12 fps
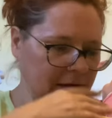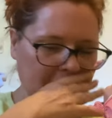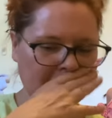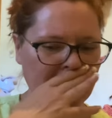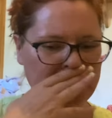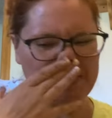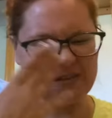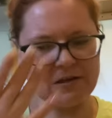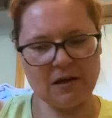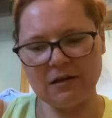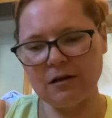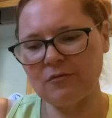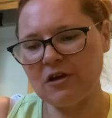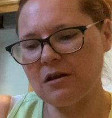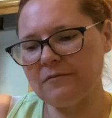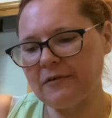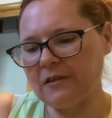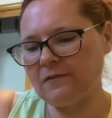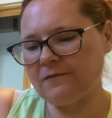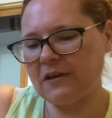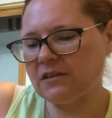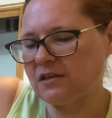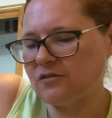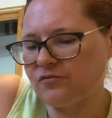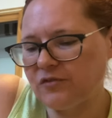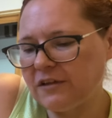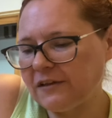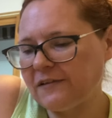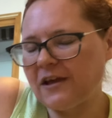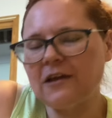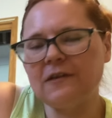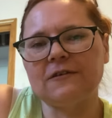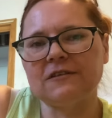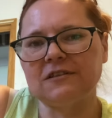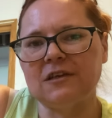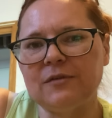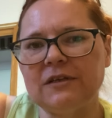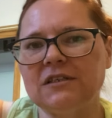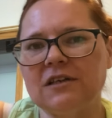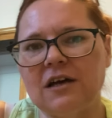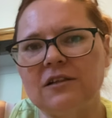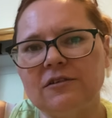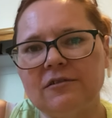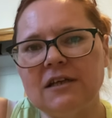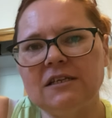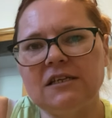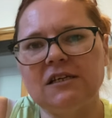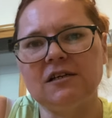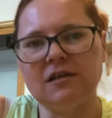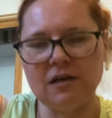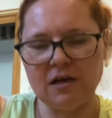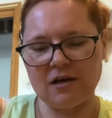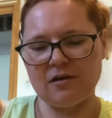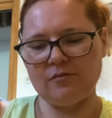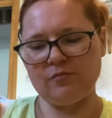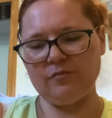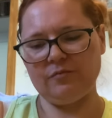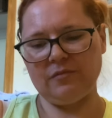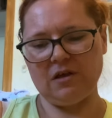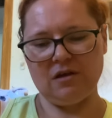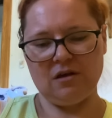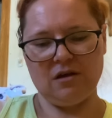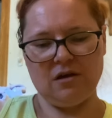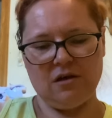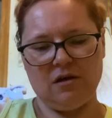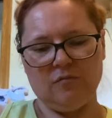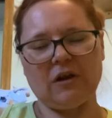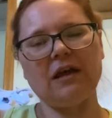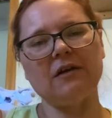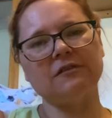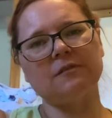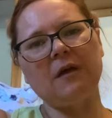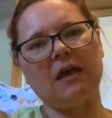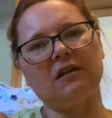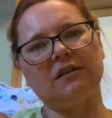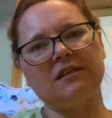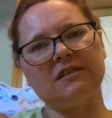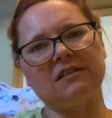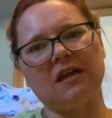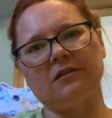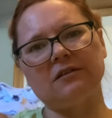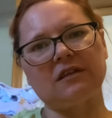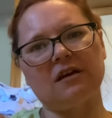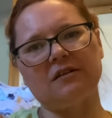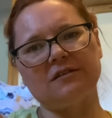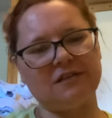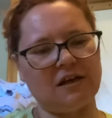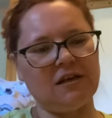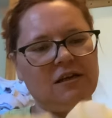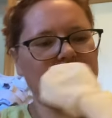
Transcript: I don't know. I'm kind of on the fence. I really like the sleeping toddler idea. But I have some Haleys downstairs that I need to